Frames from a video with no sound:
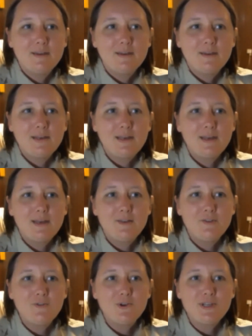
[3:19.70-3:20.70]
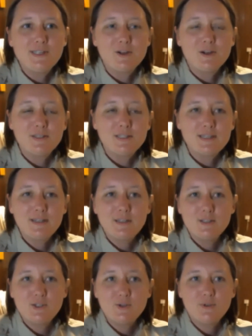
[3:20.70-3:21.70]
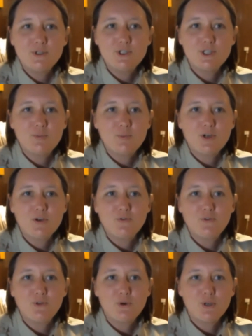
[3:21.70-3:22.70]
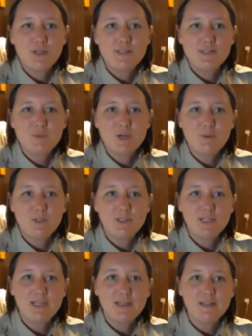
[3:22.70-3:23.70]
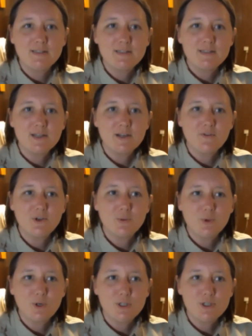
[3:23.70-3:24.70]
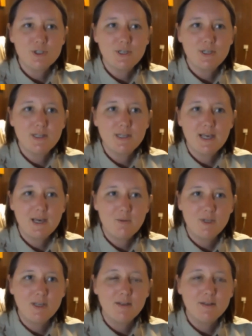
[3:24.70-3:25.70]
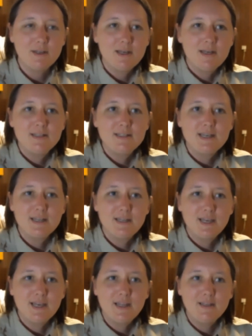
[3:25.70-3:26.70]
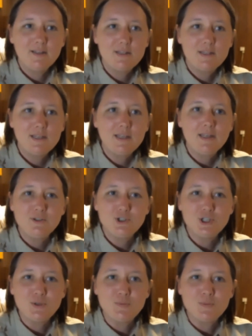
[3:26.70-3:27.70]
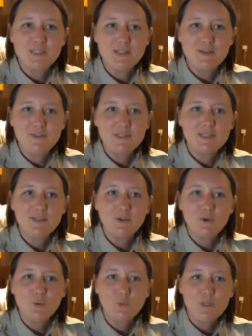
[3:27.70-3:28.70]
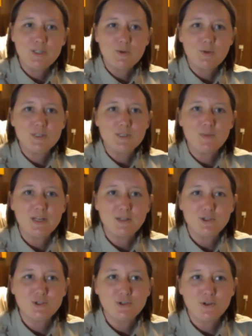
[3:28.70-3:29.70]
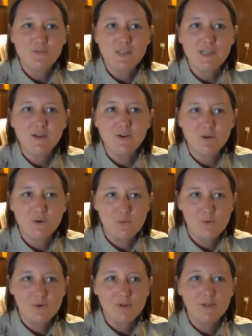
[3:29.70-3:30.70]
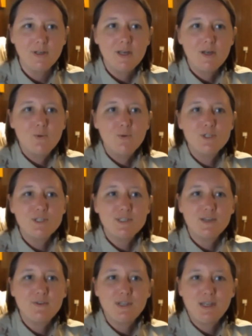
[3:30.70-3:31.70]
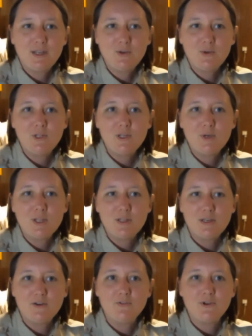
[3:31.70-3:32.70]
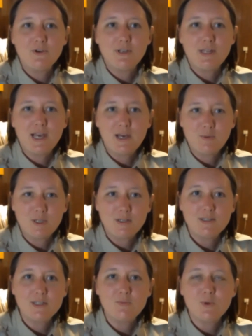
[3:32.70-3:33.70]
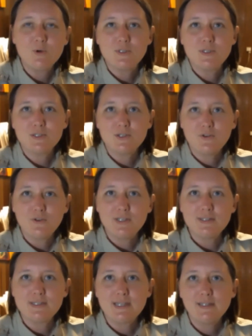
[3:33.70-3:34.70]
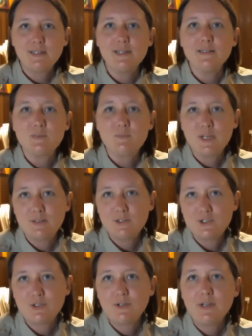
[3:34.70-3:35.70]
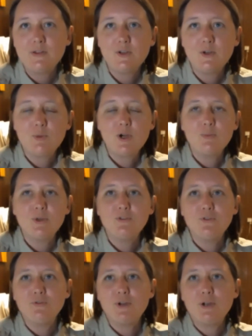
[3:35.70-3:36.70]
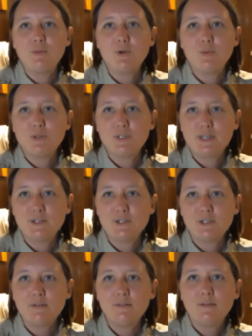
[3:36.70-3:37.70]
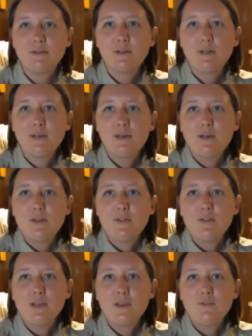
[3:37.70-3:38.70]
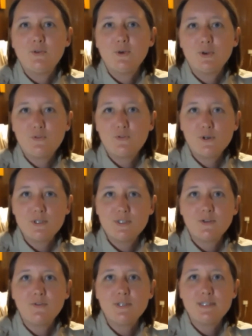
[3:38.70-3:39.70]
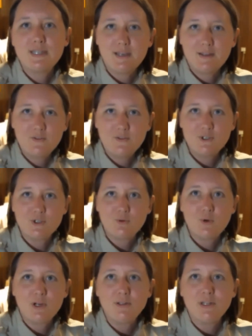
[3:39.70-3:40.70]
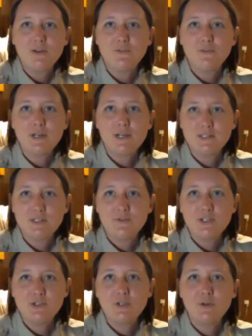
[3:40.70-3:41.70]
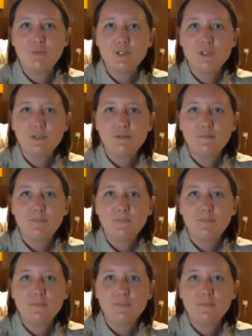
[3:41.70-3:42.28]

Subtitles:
And for his longstanding stewardship of Florida's public lands, Governor Bush and the cabinet dedicated the Jim Stevenson Resource Manager of the Year Award, which is given annually by the governor and cabinet to the most deserving state lands manager in the Department of Environmental Protection, the Florida Forest Service, and the Fish and Wildlife Conservation Commission.